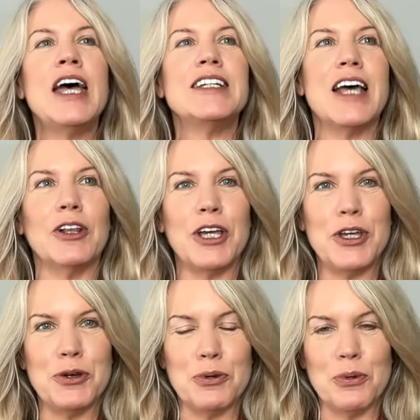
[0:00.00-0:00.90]
telling
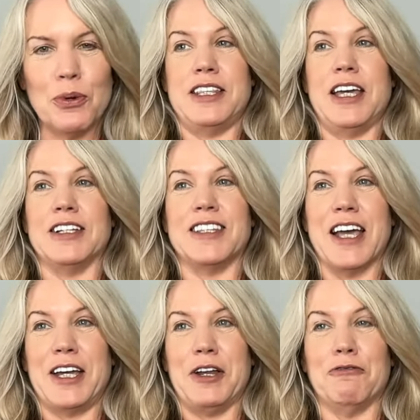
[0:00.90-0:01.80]
you things
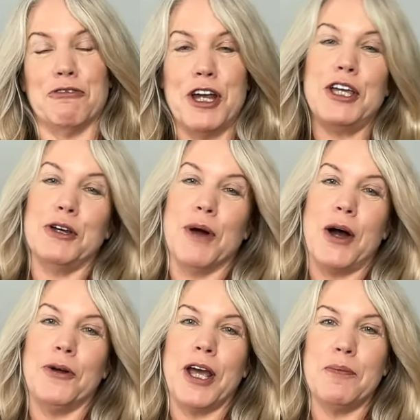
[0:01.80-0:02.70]
that can freak you
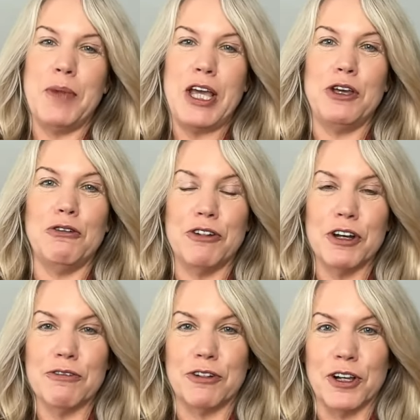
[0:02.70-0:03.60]
out and make you
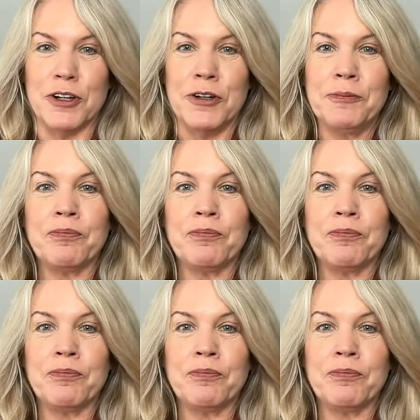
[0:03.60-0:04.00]
fearful,